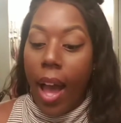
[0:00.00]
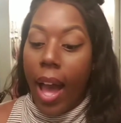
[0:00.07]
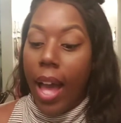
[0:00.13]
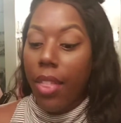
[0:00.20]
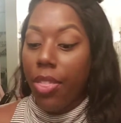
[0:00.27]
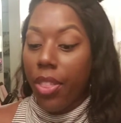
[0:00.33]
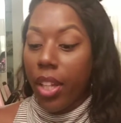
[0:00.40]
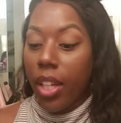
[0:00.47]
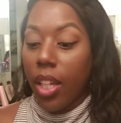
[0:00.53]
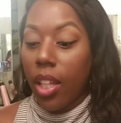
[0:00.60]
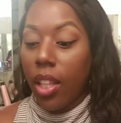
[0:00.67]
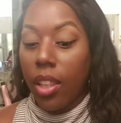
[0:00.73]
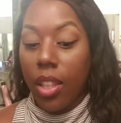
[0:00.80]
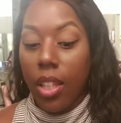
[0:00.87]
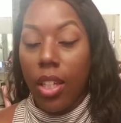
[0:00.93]
I
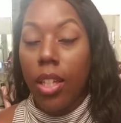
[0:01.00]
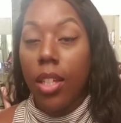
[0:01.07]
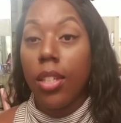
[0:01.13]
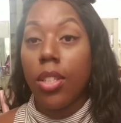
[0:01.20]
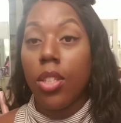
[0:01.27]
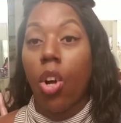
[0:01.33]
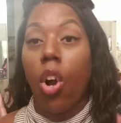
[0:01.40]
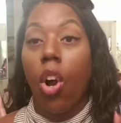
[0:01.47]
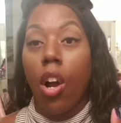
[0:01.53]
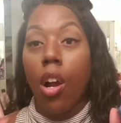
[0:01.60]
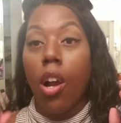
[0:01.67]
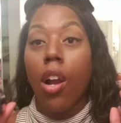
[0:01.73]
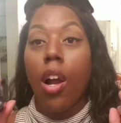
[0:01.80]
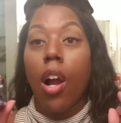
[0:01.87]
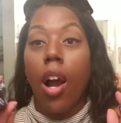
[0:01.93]
think these
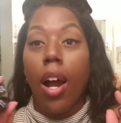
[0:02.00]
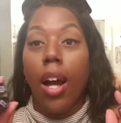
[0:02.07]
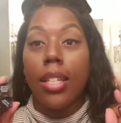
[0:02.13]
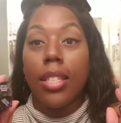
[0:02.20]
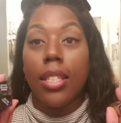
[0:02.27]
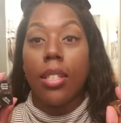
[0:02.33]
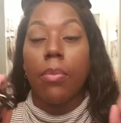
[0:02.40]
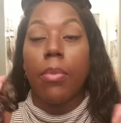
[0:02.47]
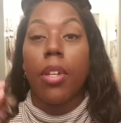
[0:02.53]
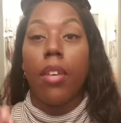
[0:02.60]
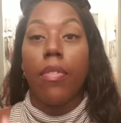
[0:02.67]
are awesome.